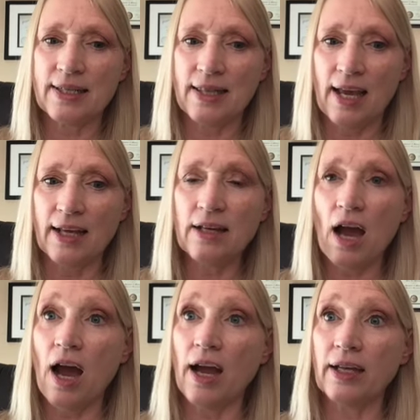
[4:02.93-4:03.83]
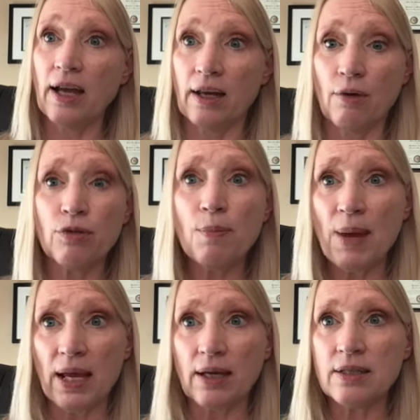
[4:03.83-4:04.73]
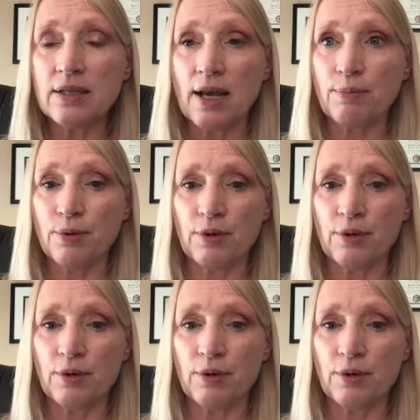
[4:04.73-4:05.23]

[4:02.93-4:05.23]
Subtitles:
then I cut out the band and